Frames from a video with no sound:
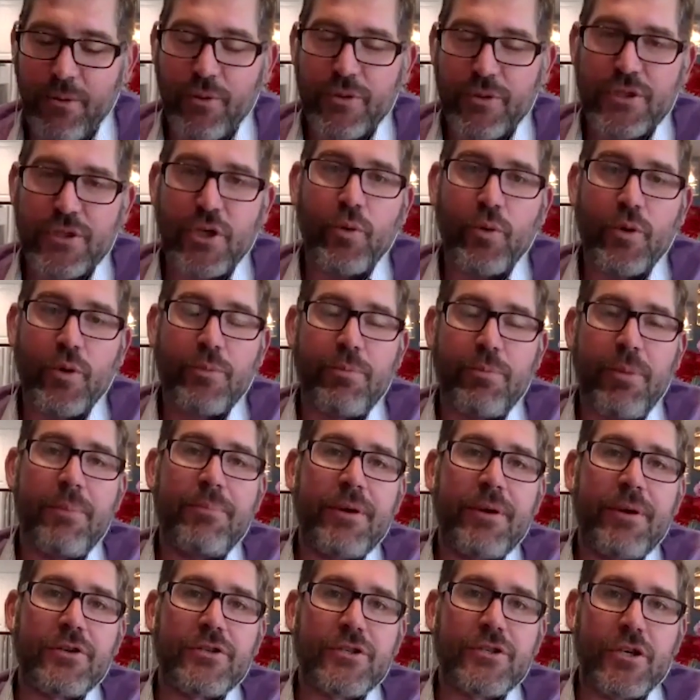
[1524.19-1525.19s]
I so
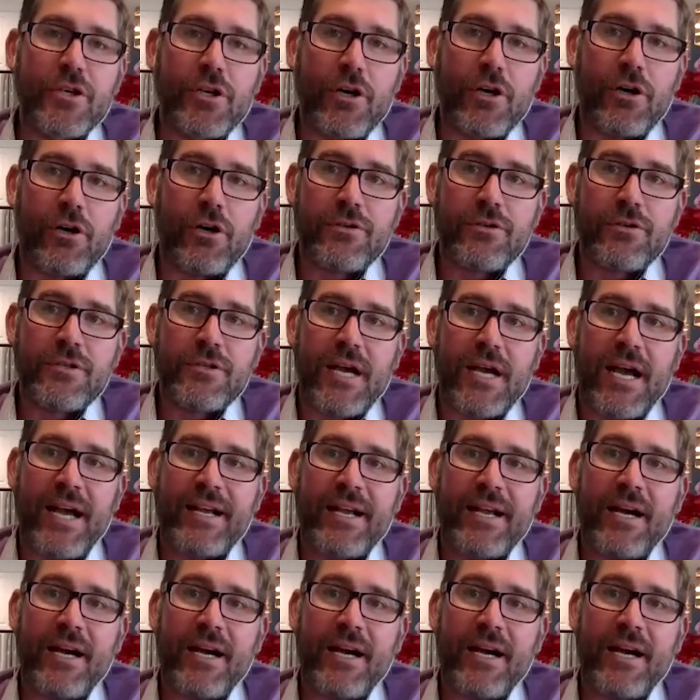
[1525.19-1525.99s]
with my beers and calls,